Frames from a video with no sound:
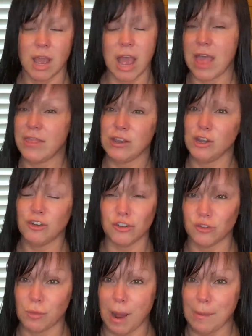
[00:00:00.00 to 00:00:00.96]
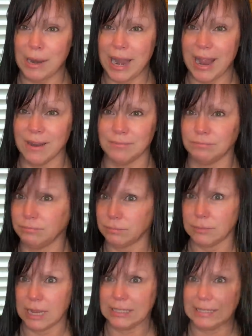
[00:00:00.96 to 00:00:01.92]
And then you just rub it in.
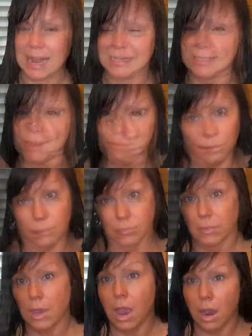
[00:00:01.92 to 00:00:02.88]
It's that simple.